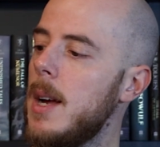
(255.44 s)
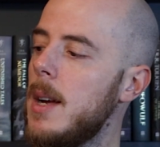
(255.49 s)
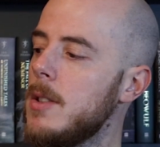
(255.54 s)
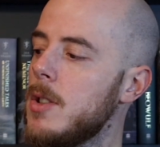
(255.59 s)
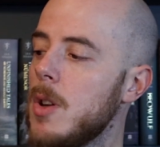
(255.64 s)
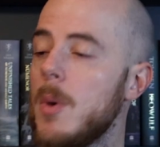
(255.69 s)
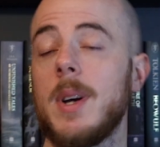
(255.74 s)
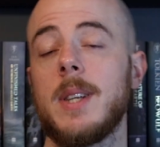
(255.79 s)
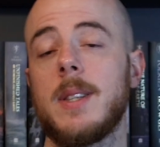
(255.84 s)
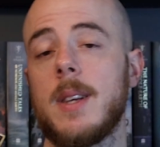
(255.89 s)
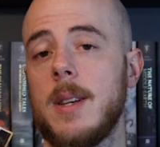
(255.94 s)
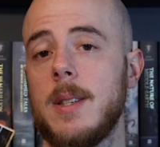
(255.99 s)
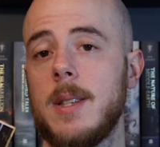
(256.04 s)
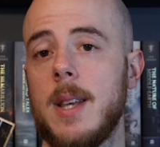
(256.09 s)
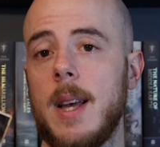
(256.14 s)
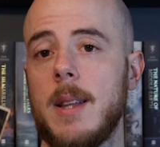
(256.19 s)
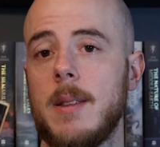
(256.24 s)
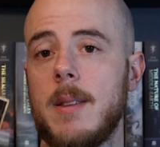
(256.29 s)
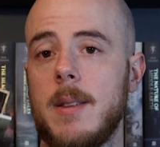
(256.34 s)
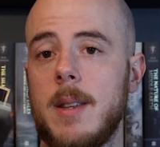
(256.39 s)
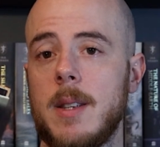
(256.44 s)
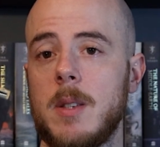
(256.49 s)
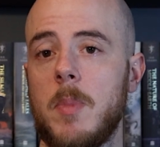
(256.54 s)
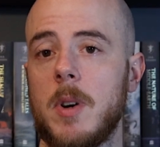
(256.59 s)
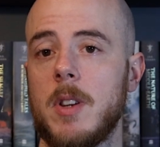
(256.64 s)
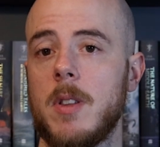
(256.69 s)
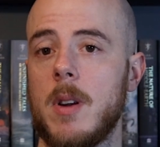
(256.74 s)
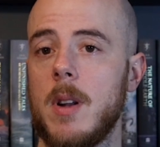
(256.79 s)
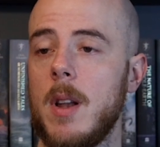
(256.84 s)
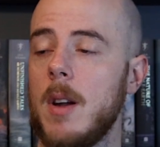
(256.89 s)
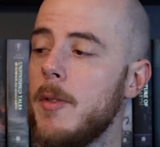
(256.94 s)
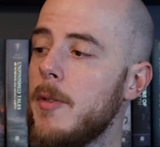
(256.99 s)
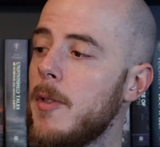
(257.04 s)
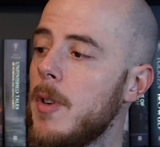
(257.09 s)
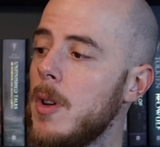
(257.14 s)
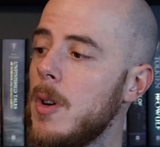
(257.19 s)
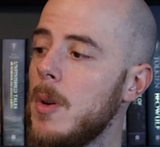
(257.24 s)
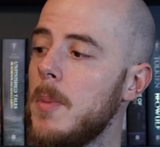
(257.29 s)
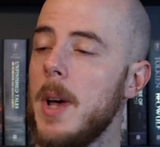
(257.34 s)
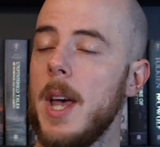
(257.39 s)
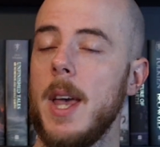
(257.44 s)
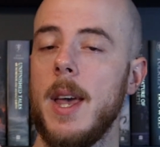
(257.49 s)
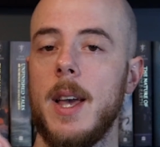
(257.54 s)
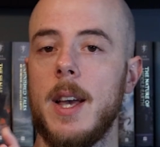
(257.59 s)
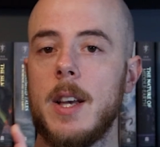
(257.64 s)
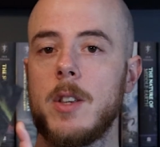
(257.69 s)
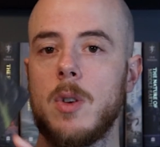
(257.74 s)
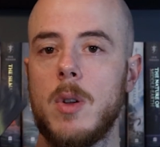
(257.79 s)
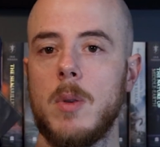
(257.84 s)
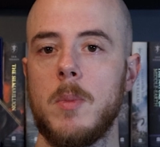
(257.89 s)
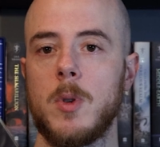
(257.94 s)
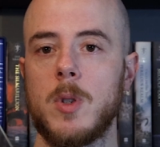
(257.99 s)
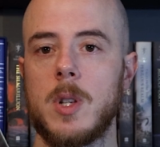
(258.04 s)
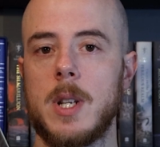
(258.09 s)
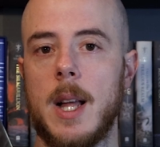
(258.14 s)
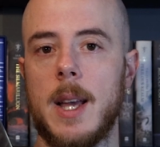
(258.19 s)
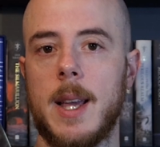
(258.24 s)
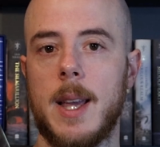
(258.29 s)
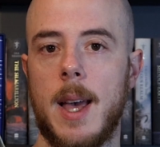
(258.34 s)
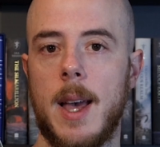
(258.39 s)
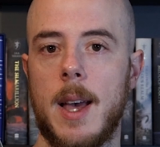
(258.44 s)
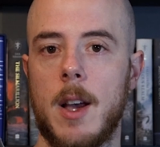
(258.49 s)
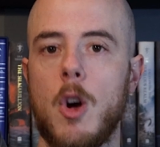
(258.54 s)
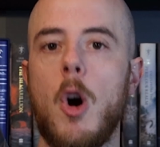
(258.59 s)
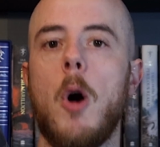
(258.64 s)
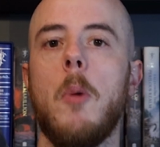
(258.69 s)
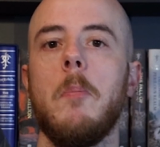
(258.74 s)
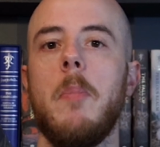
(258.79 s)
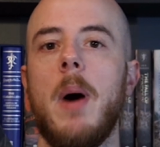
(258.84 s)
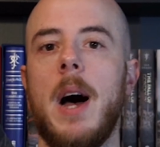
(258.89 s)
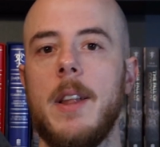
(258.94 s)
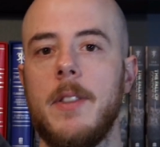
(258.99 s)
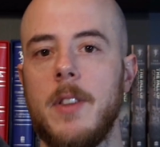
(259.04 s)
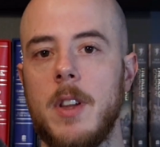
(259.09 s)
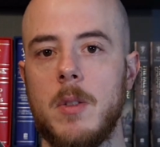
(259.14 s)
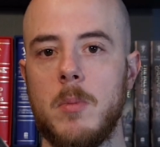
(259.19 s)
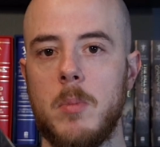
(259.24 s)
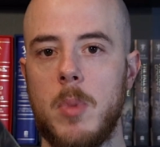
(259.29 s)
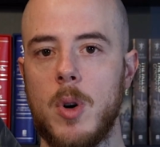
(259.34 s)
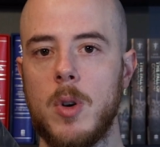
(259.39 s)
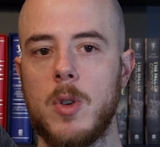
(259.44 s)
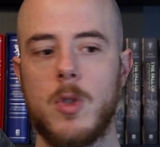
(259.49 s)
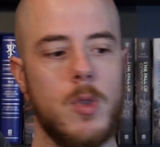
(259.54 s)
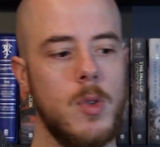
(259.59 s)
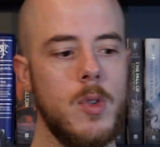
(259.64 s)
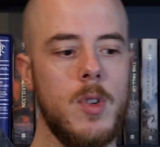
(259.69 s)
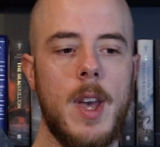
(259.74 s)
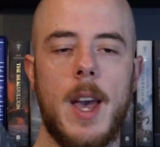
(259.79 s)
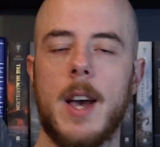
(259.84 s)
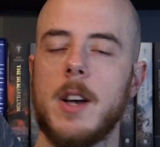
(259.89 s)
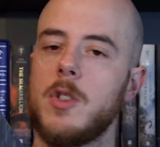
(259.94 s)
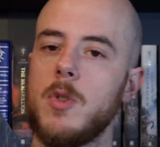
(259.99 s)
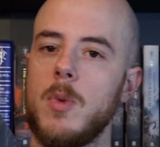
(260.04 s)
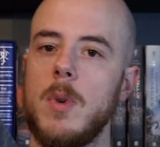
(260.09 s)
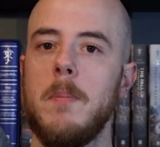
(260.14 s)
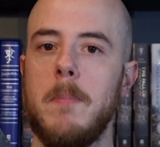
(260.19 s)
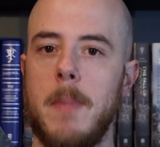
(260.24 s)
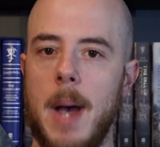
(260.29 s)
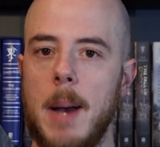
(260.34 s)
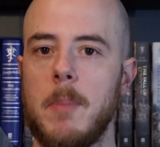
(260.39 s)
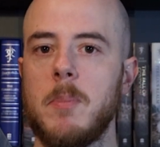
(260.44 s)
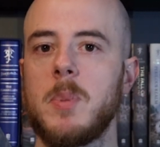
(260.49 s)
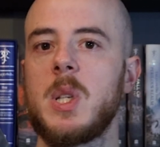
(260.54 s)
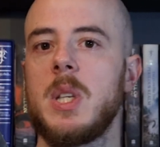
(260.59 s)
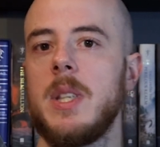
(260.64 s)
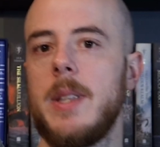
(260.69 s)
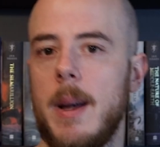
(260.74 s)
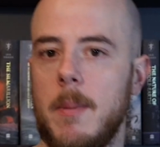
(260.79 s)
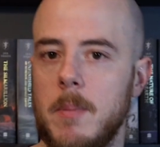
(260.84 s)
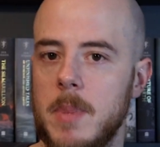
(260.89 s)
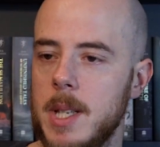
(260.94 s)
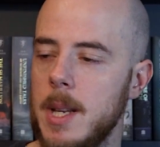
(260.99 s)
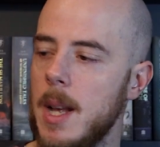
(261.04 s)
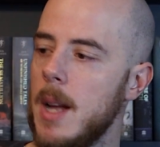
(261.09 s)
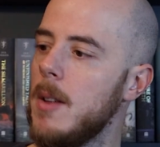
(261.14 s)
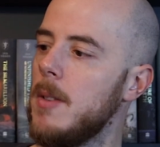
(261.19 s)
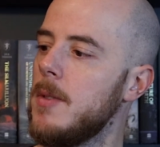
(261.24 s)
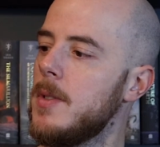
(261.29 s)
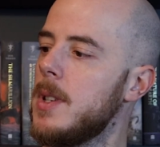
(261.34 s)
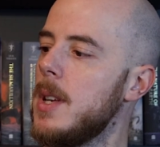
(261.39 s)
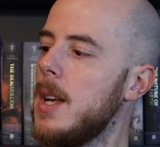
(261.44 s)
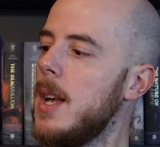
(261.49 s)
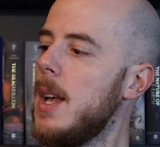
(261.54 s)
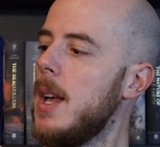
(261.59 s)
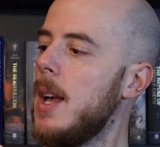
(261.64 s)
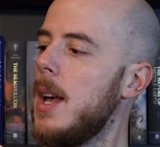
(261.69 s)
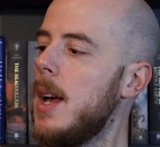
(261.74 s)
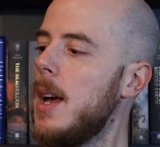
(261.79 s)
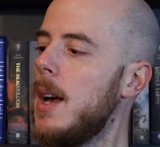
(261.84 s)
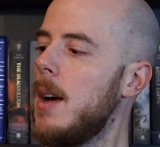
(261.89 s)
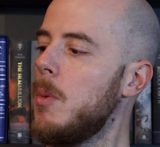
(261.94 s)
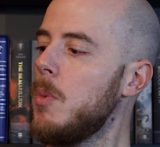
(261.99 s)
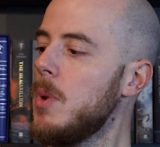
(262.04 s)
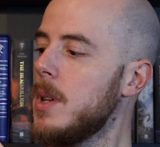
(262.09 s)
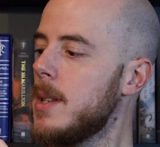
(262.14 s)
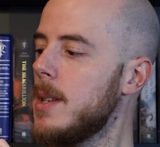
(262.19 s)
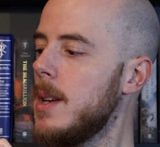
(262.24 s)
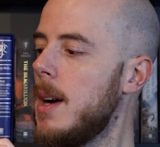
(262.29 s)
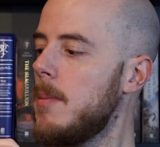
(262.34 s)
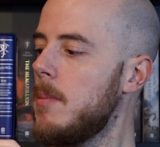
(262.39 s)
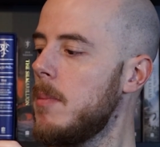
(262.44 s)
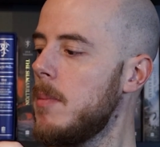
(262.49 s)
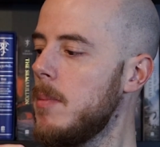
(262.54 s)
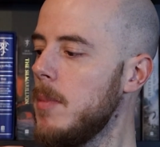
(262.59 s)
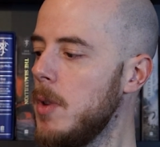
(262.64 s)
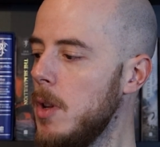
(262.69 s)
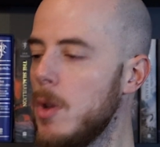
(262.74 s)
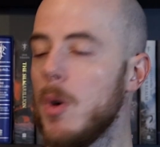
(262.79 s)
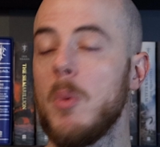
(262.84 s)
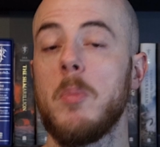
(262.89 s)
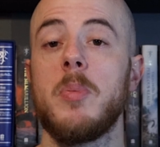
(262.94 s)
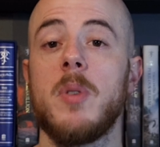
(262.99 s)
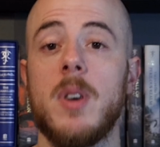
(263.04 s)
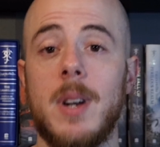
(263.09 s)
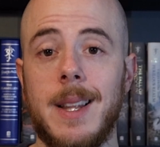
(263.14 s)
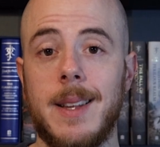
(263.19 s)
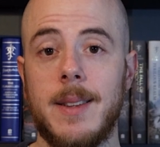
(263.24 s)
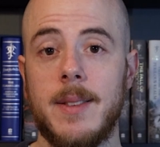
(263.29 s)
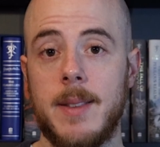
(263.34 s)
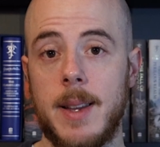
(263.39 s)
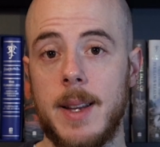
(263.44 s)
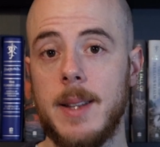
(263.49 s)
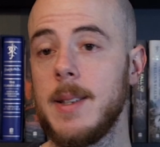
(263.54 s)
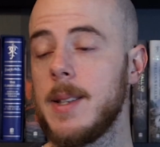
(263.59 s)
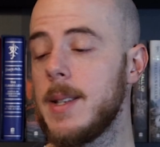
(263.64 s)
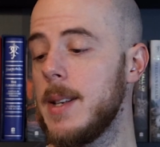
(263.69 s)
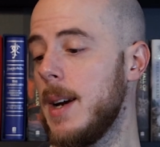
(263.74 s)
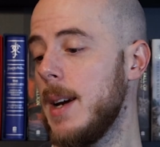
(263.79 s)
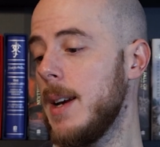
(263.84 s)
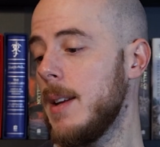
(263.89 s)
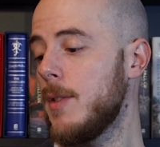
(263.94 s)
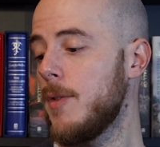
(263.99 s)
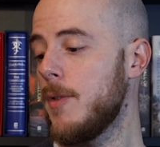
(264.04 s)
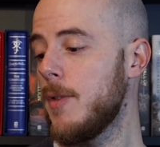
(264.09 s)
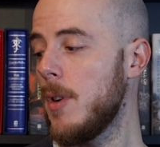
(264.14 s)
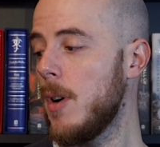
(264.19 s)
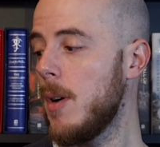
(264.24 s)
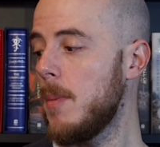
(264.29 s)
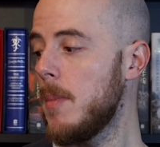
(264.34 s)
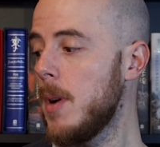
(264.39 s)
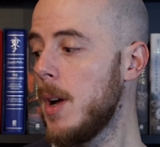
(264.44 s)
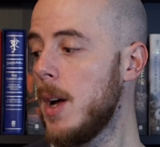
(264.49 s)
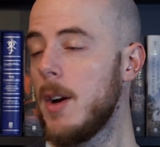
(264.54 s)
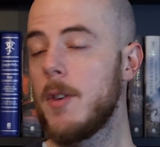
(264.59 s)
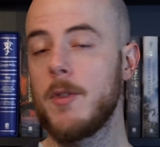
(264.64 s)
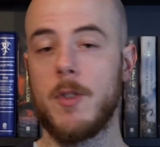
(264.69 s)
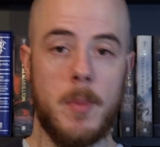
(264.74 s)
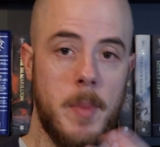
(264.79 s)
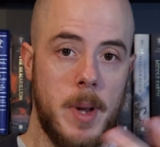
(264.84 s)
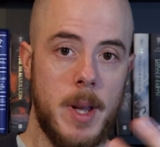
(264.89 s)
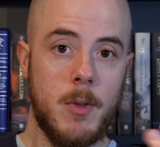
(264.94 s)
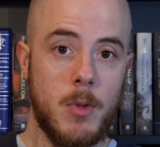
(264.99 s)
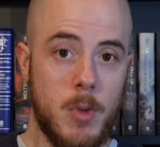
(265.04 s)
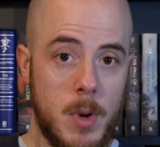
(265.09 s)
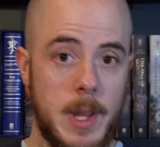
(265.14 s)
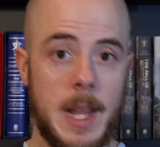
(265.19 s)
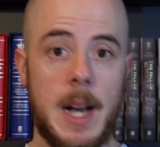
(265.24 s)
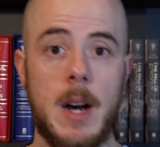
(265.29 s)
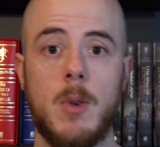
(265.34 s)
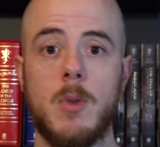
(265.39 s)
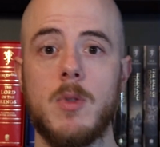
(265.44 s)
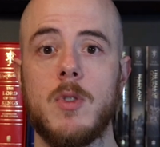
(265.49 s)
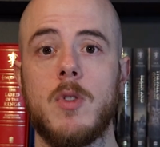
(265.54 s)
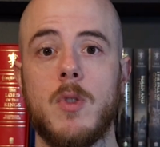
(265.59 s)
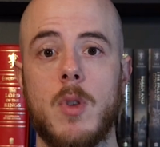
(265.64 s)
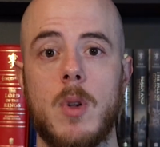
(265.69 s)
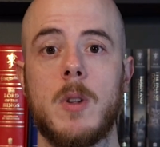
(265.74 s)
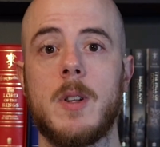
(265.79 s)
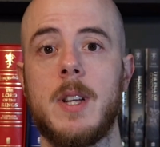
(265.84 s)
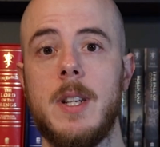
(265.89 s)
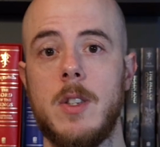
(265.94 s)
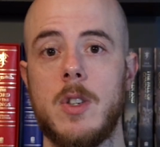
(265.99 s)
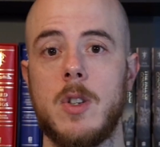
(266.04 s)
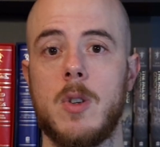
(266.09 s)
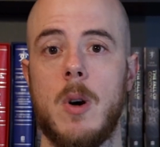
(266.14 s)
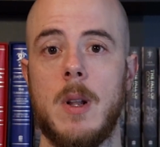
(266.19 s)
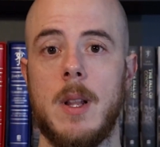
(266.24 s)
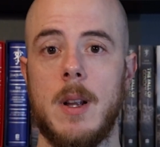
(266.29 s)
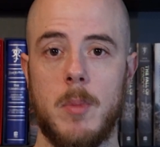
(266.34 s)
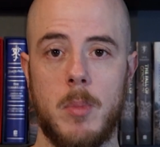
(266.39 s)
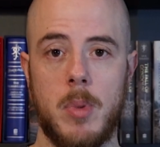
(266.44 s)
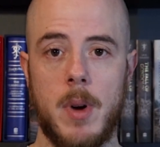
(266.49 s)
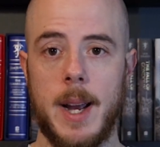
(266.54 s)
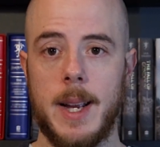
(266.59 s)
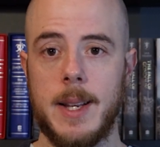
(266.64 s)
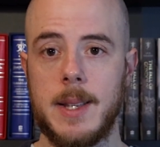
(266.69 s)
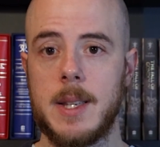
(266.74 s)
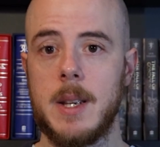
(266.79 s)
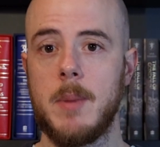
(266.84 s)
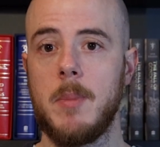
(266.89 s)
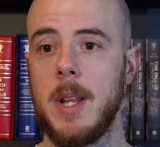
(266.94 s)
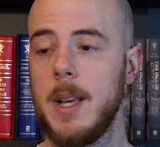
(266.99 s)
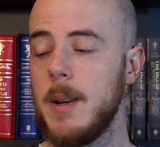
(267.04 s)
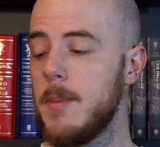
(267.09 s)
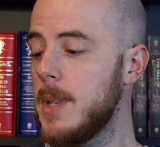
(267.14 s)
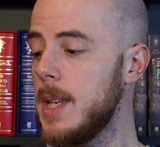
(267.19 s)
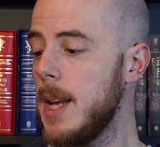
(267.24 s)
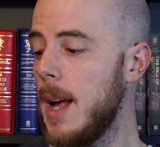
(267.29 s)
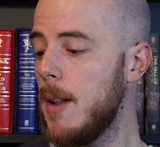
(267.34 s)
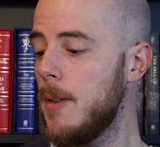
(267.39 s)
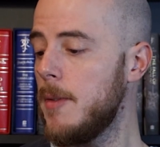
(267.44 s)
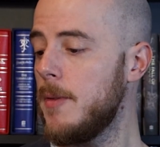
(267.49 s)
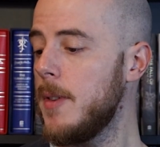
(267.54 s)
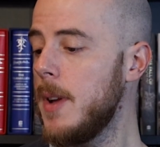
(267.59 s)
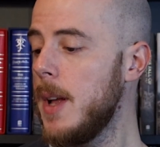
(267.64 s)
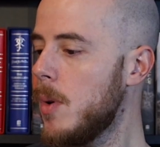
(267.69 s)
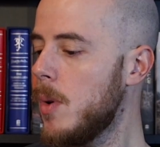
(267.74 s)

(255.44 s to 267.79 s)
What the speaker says: So as I said, this particular volume is almost like a companion book to the actual maps themselves, with some brilliant insight from a renowned Tolkien scholar, Brian Sibley himself,